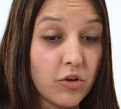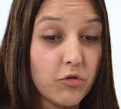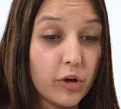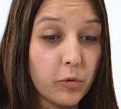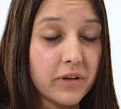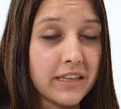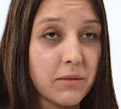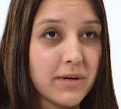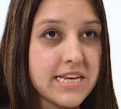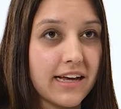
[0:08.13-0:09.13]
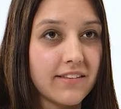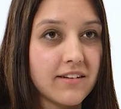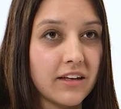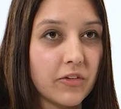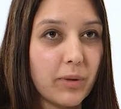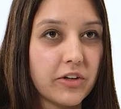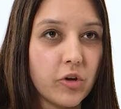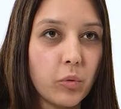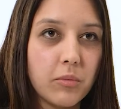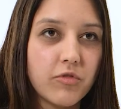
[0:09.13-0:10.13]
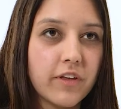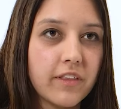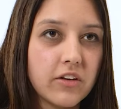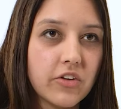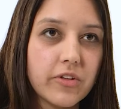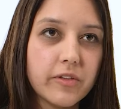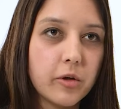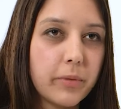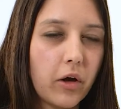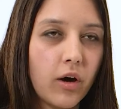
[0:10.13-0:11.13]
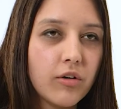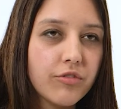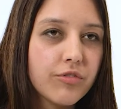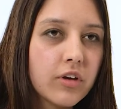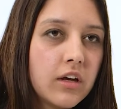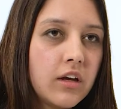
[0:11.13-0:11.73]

frequently, but testing especially when I'm feeling just a little bit off.